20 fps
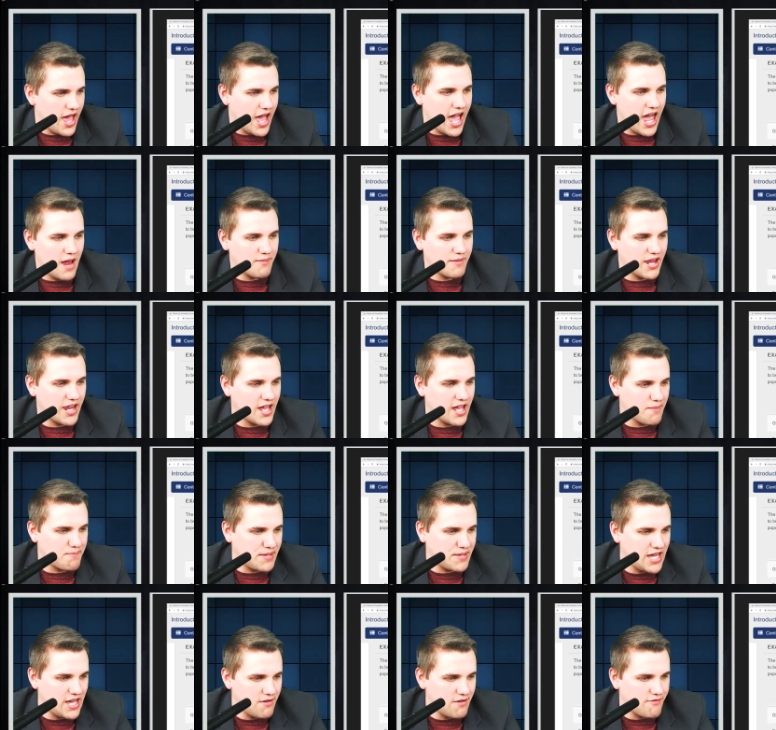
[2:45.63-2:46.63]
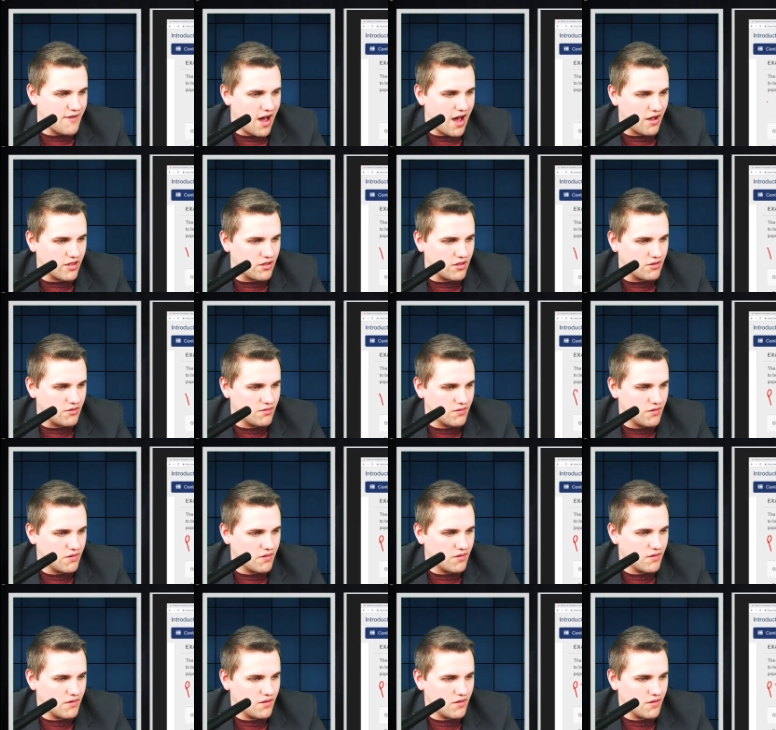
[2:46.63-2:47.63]
And I'm getting a p value
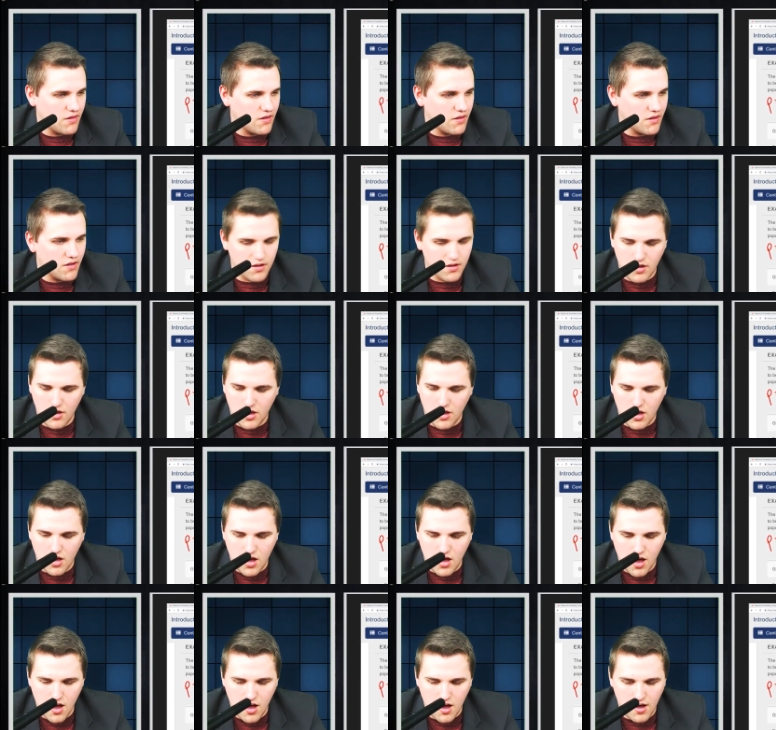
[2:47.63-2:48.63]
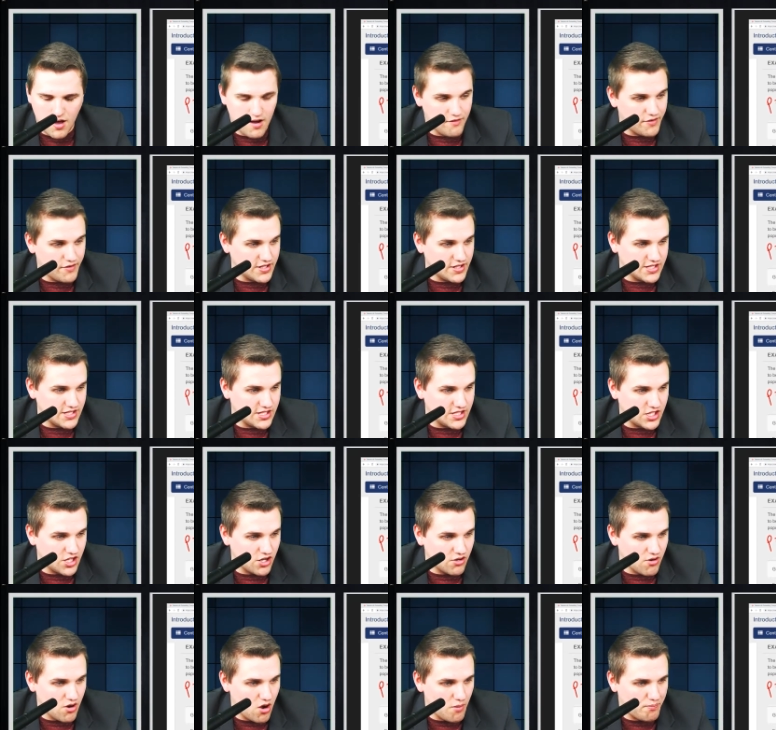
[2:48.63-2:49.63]
of
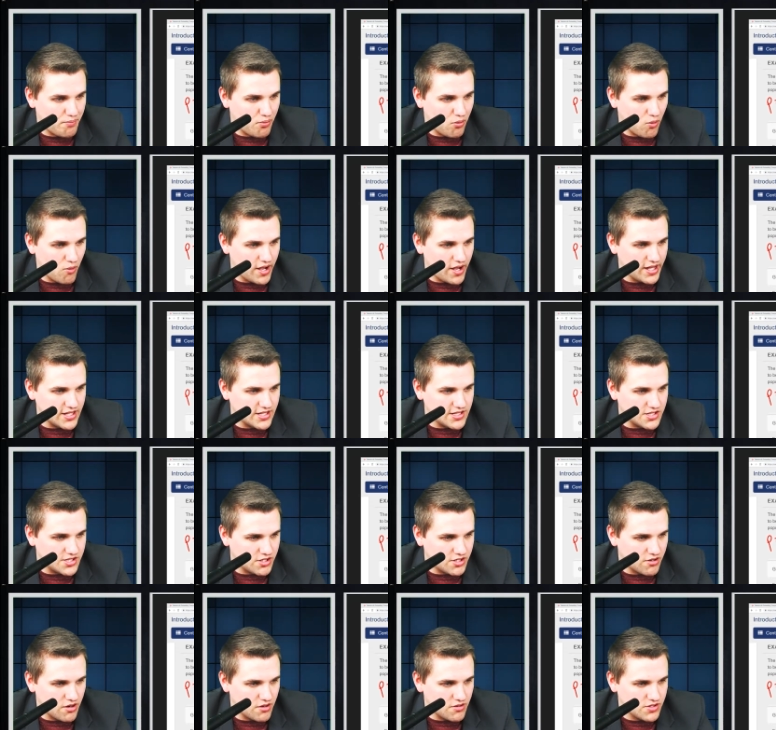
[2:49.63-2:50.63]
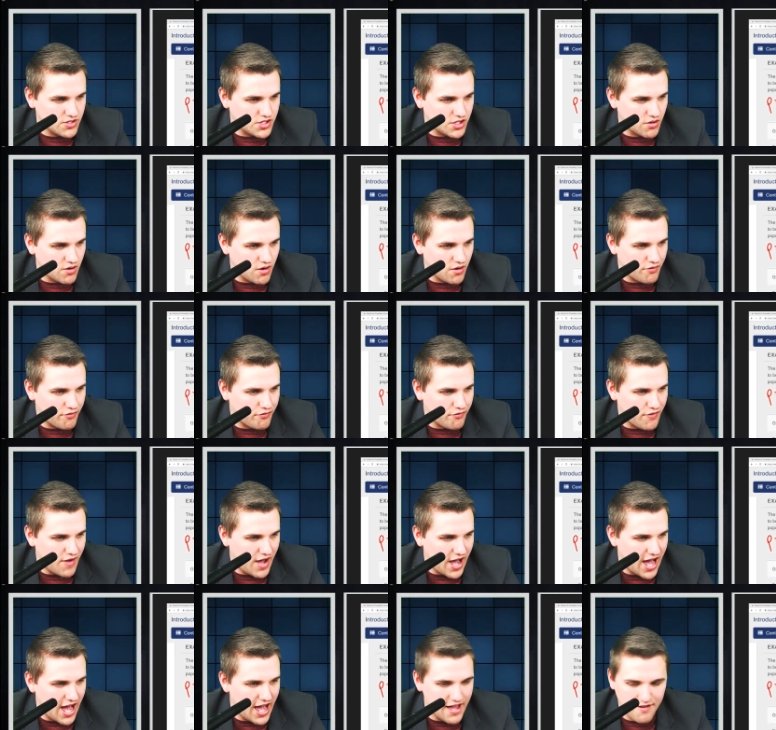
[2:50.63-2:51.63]
zero point zero zero
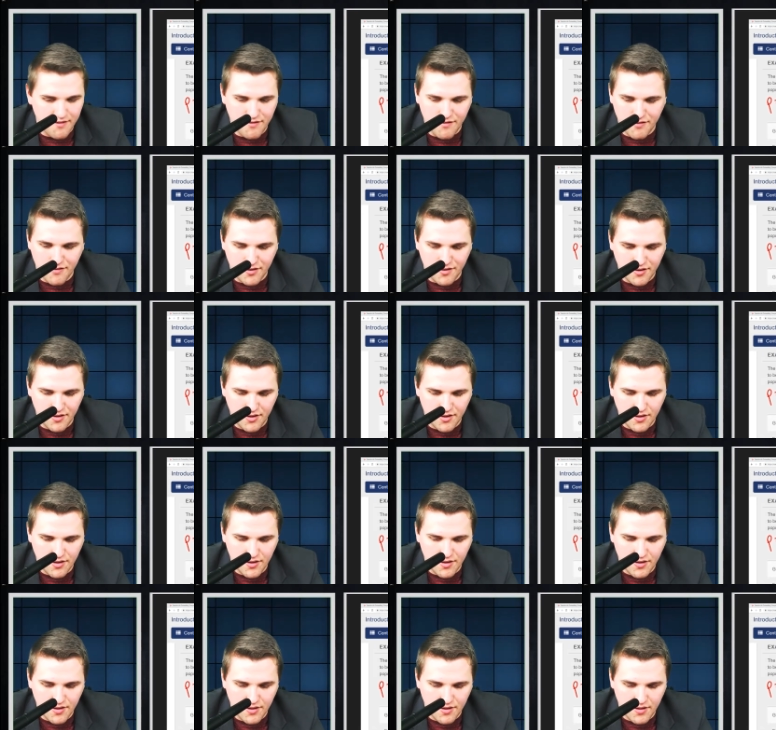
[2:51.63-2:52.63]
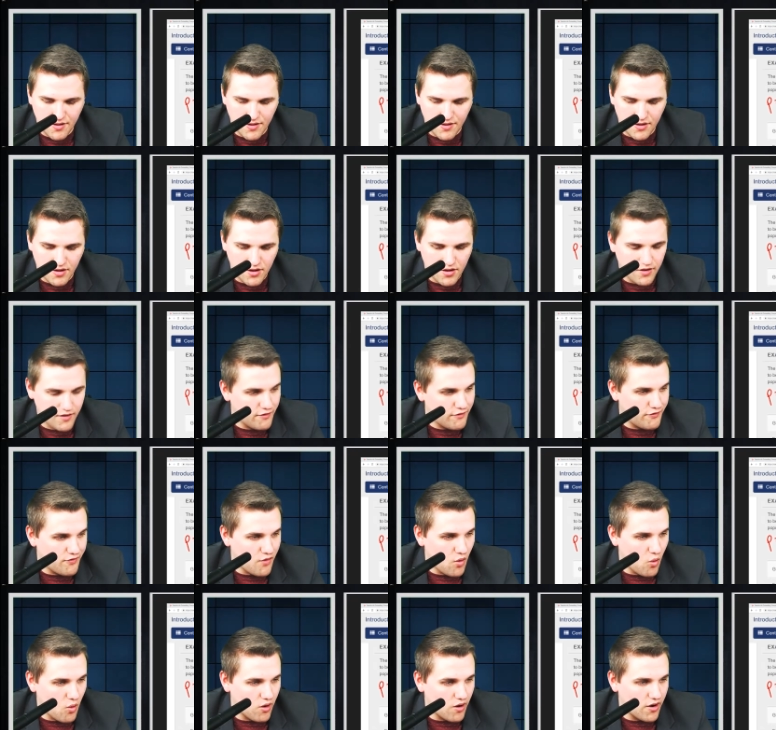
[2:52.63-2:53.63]
five
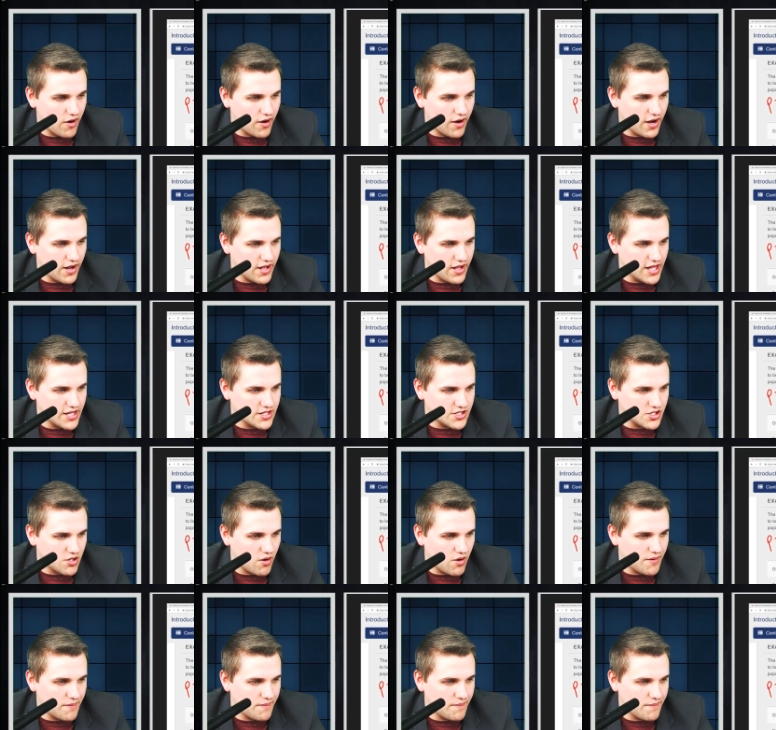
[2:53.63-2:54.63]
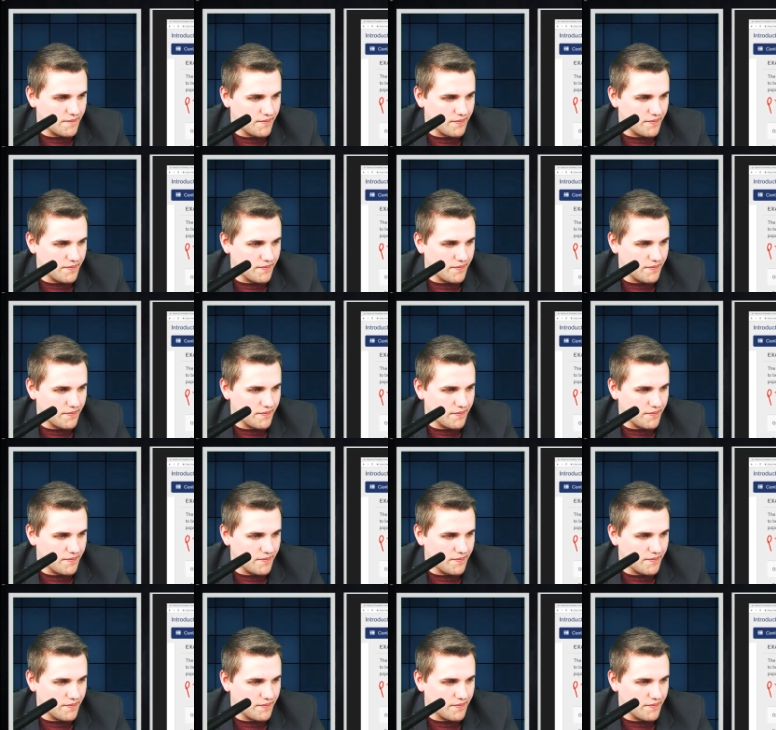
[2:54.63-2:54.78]
four and so on.